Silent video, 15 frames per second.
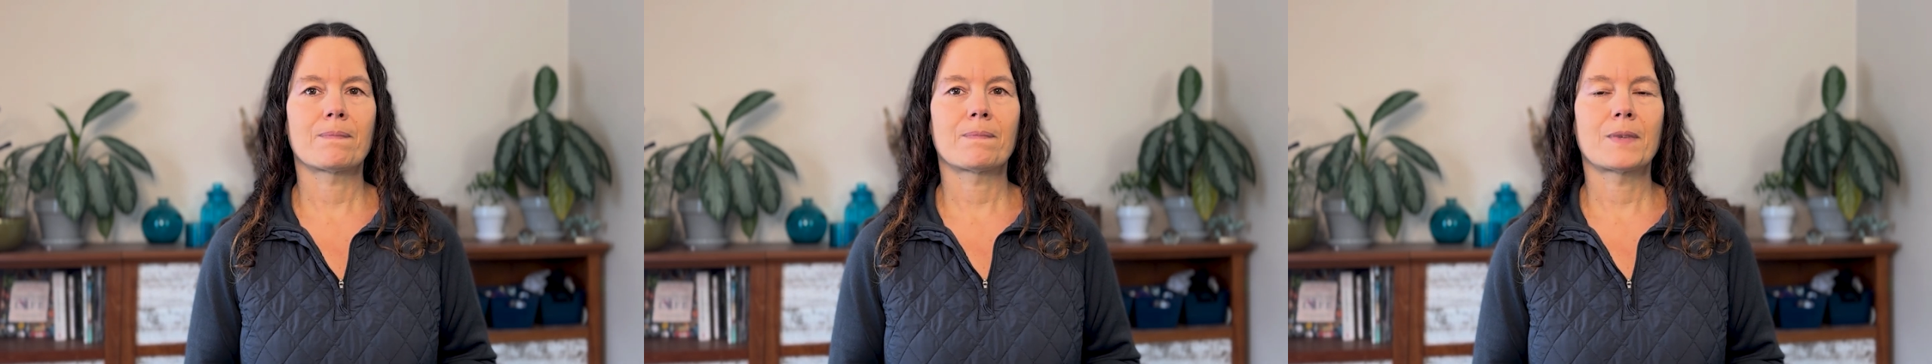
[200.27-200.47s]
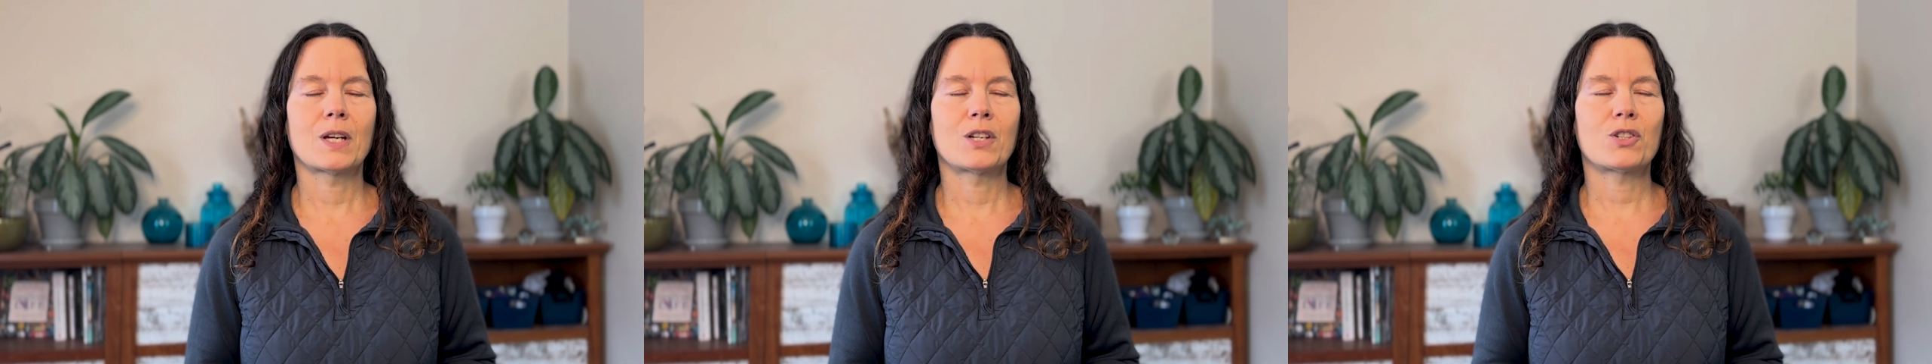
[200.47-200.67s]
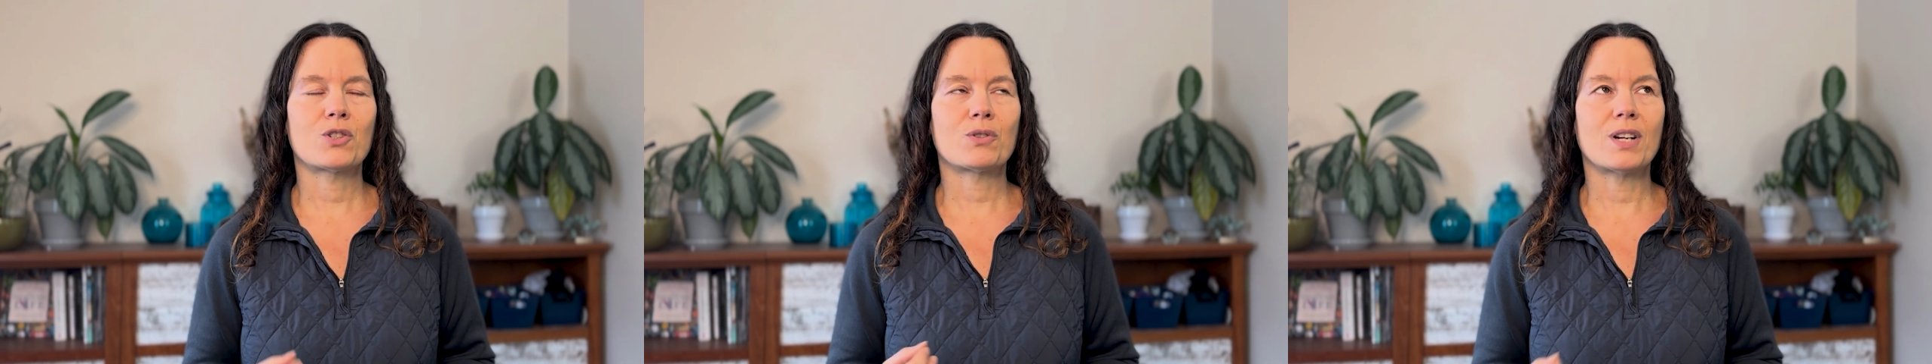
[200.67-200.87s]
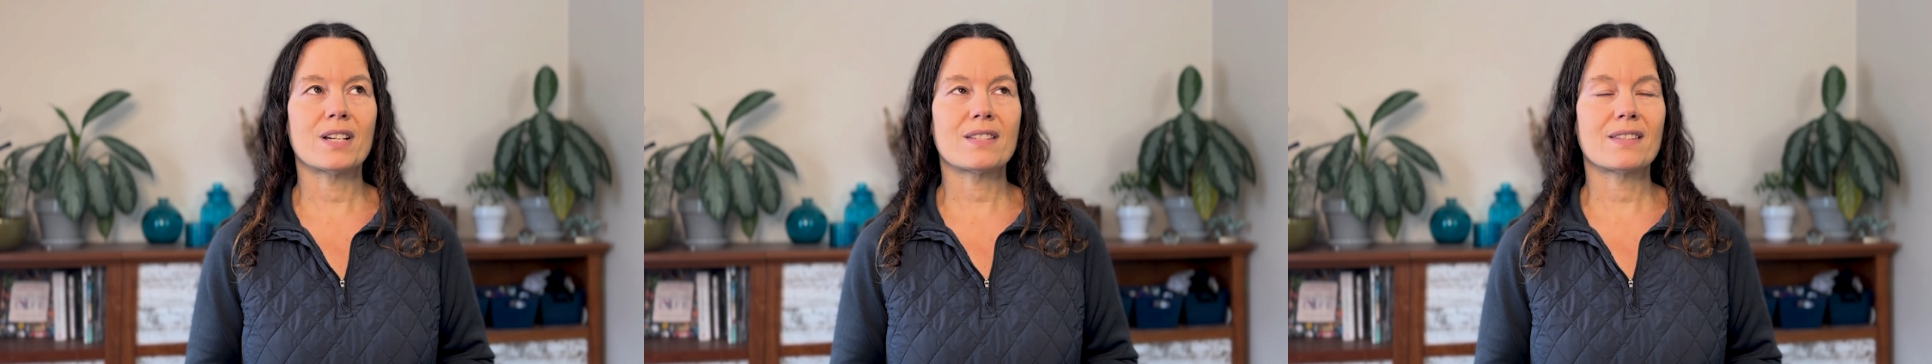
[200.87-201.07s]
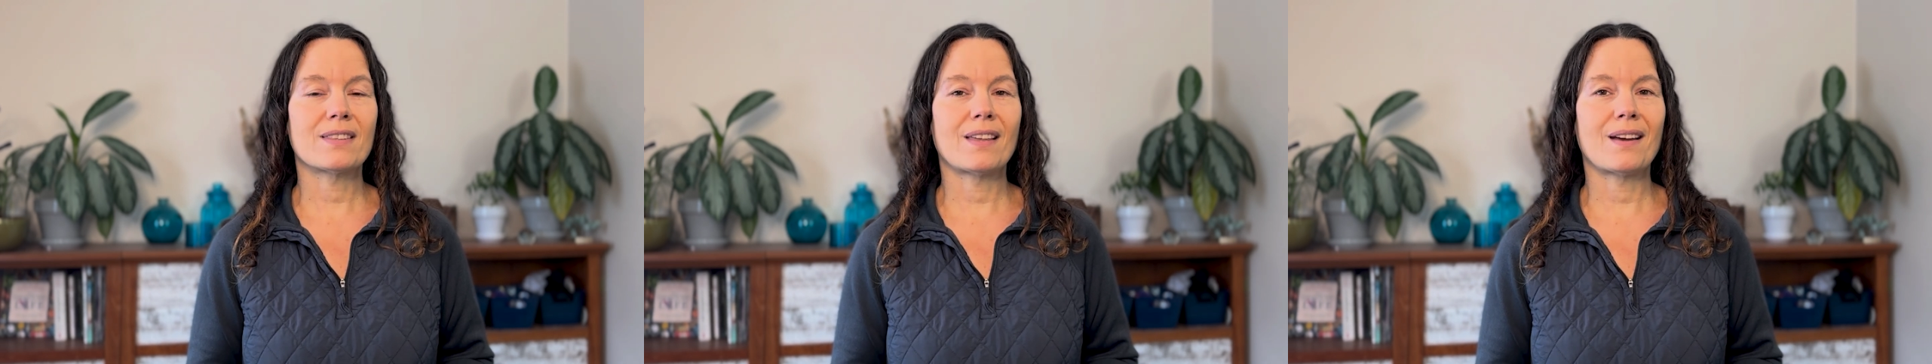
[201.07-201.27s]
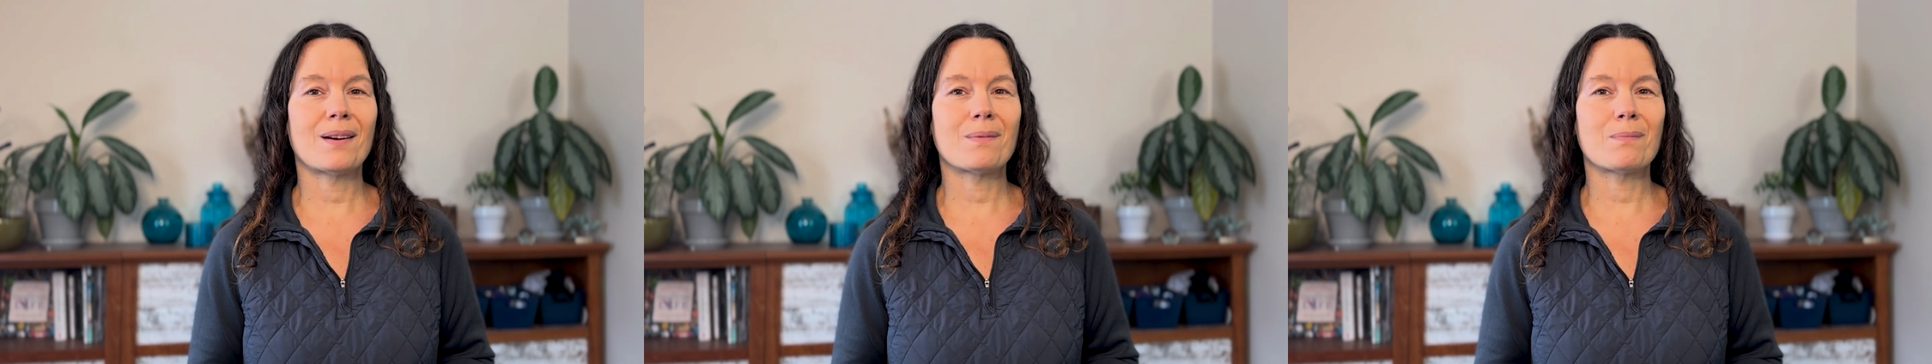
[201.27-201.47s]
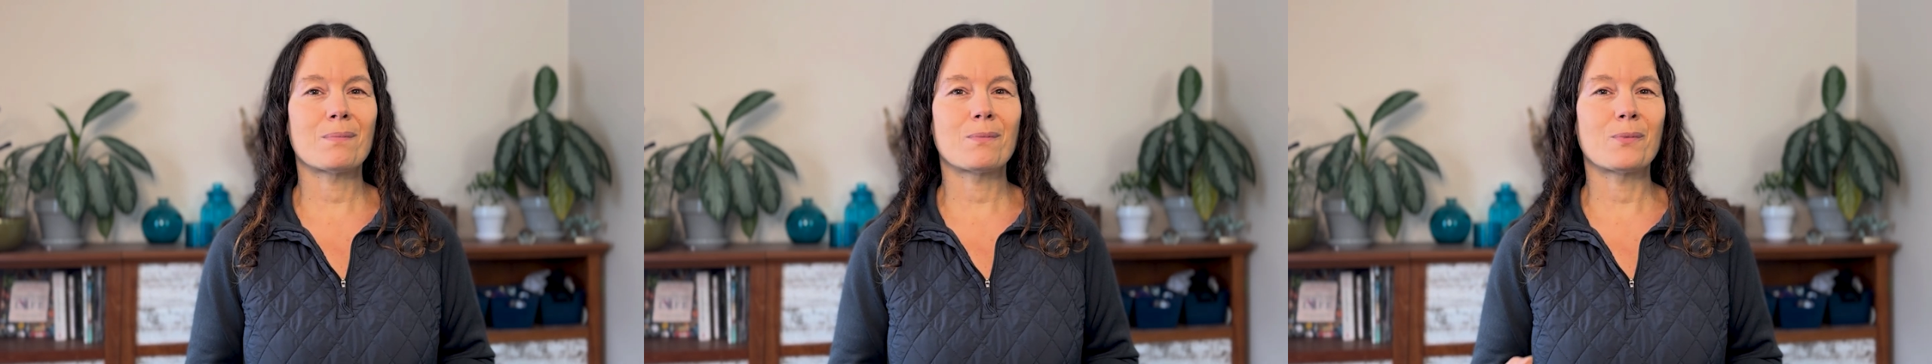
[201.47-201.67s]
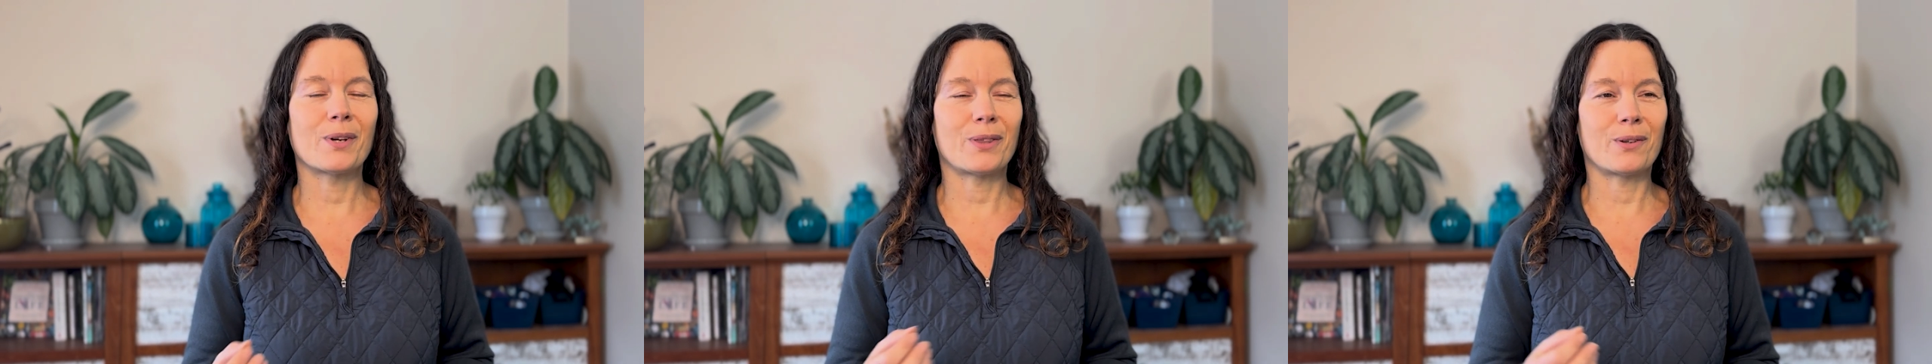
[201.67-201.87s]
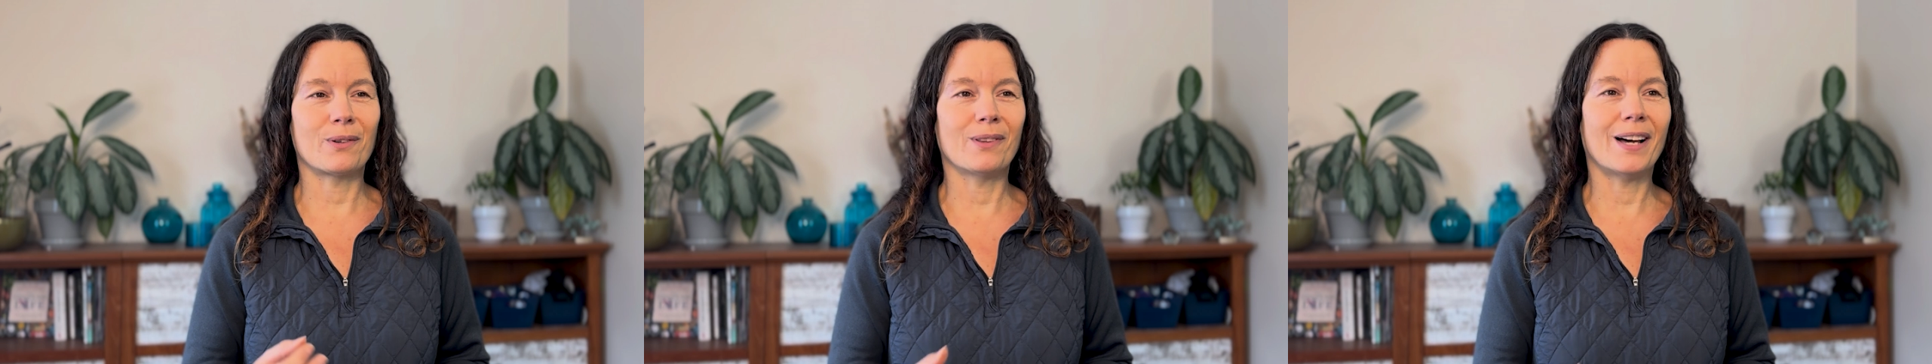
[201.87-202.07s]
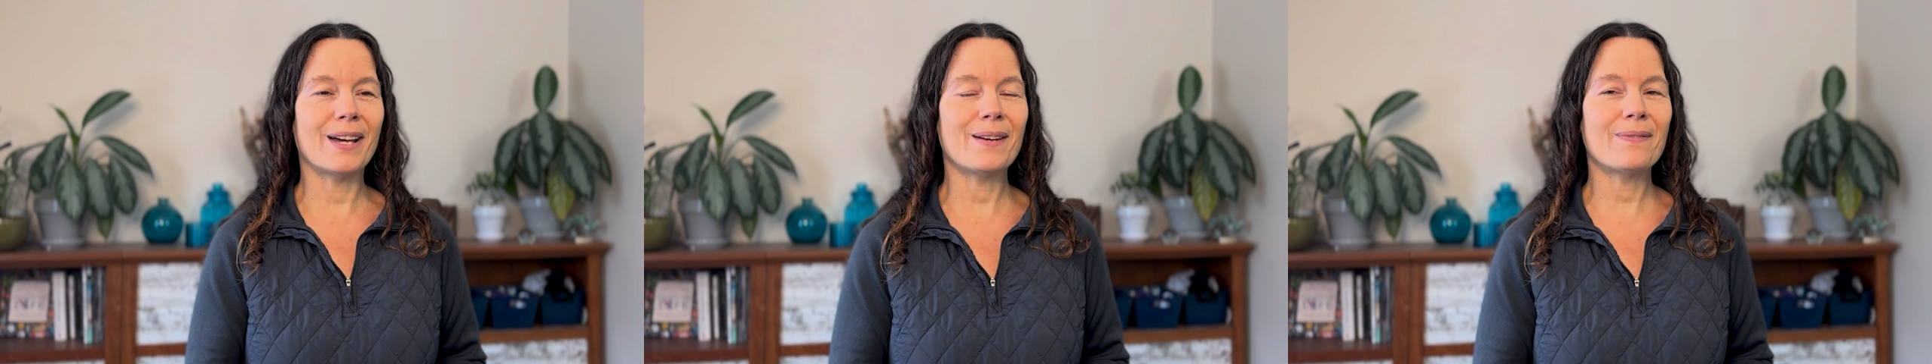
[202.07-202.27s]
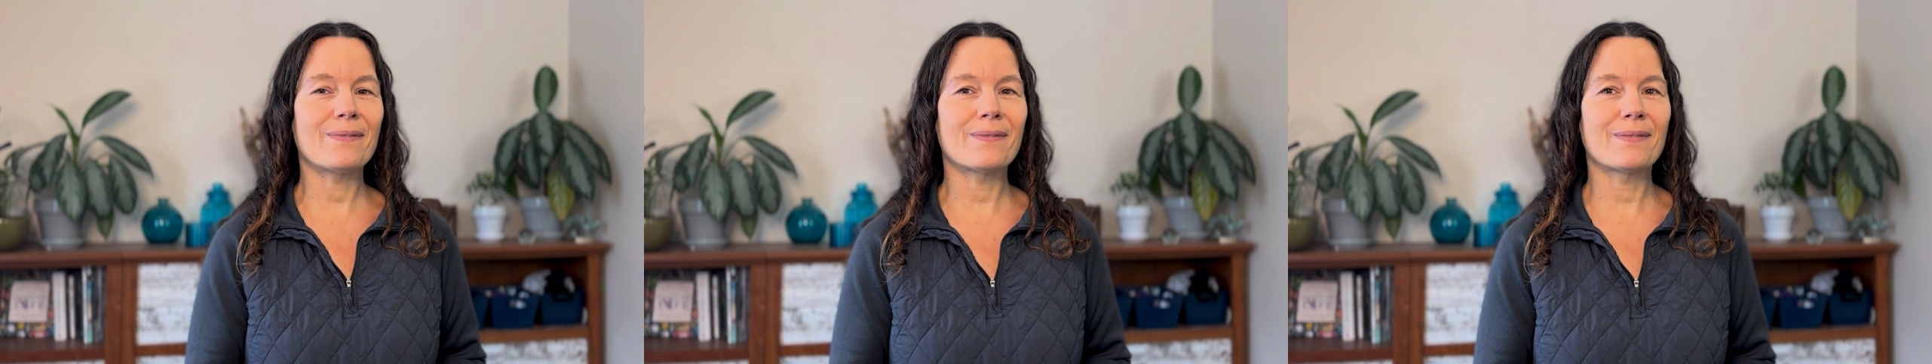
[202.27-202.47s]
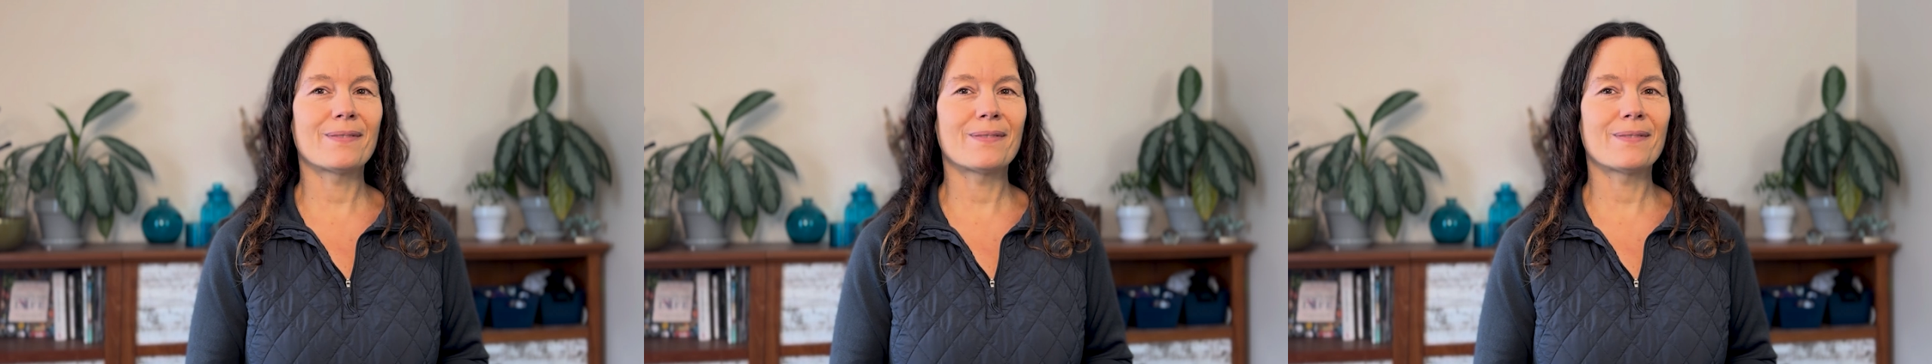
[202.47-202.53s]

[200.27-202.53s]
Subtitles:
Trust them with your life?